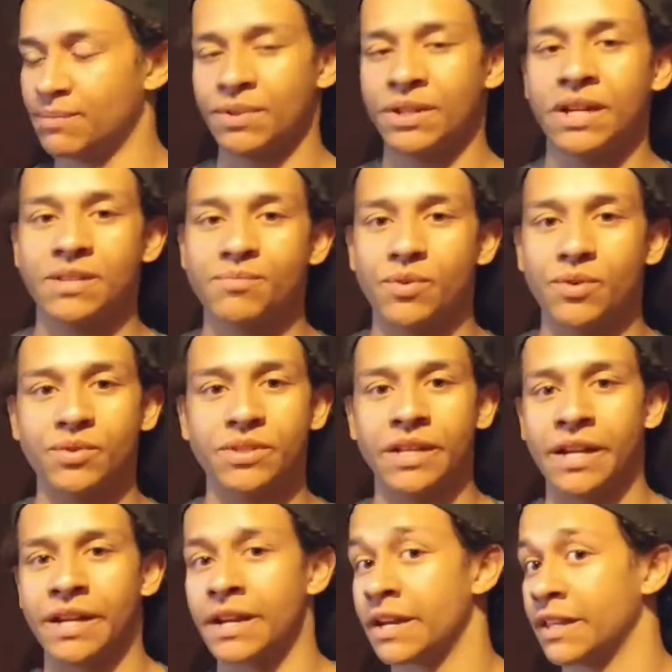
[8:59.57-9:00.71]
you guys post
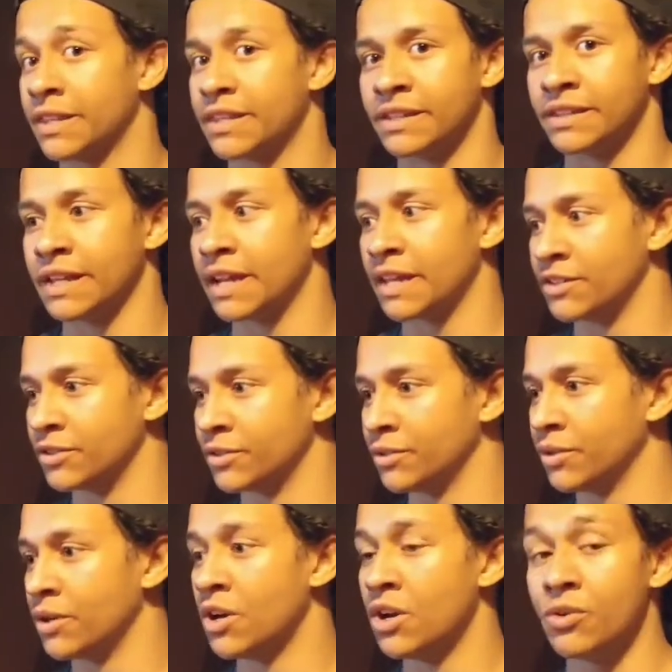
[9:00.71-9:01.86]
that on anything that I do
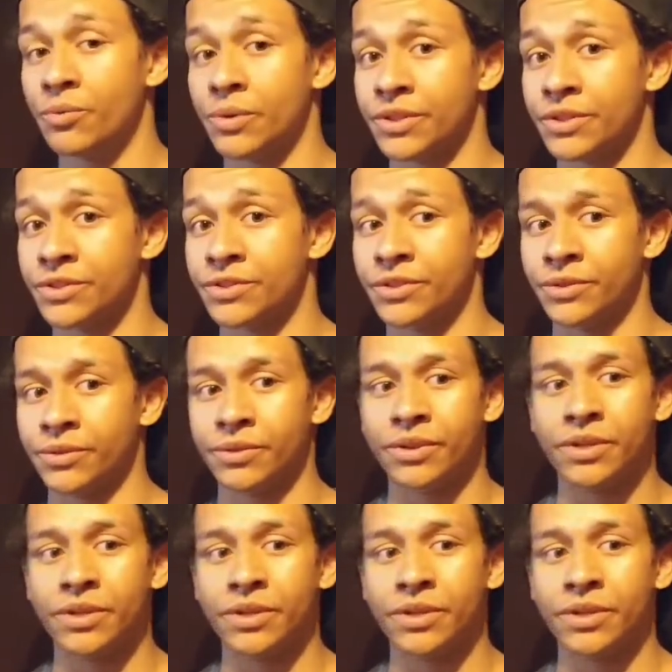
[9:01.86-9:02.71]
with the suit.